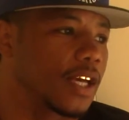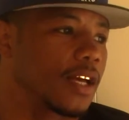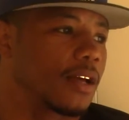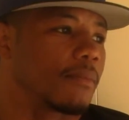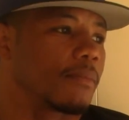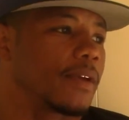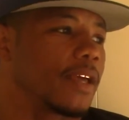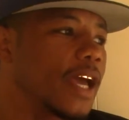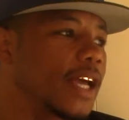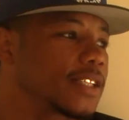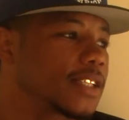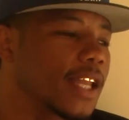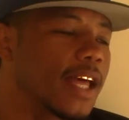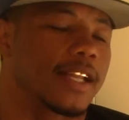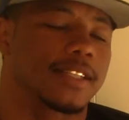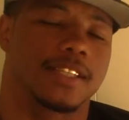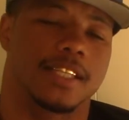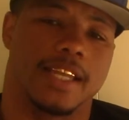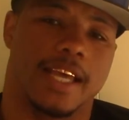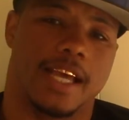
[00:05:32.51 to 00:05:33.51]
um, he has a
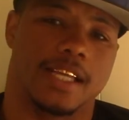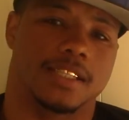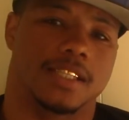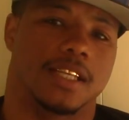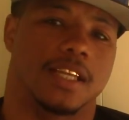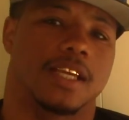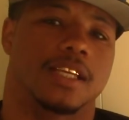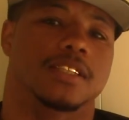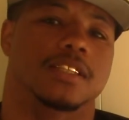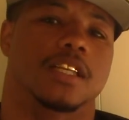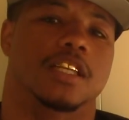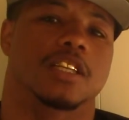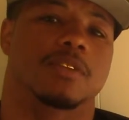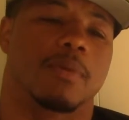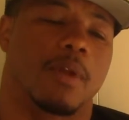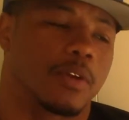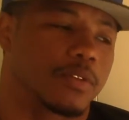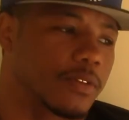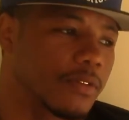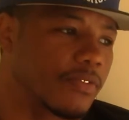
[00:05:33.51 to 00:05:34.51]
lot of tenacity. He's an
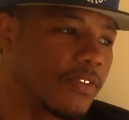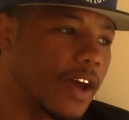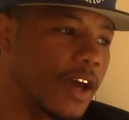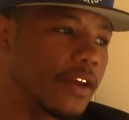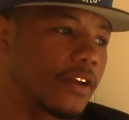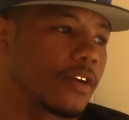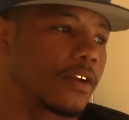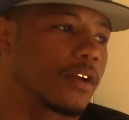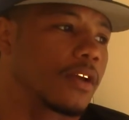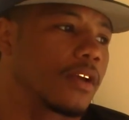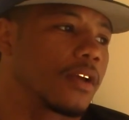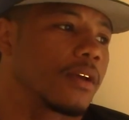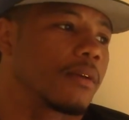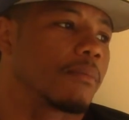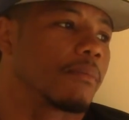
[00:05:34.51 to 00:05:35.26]
explosive fighter.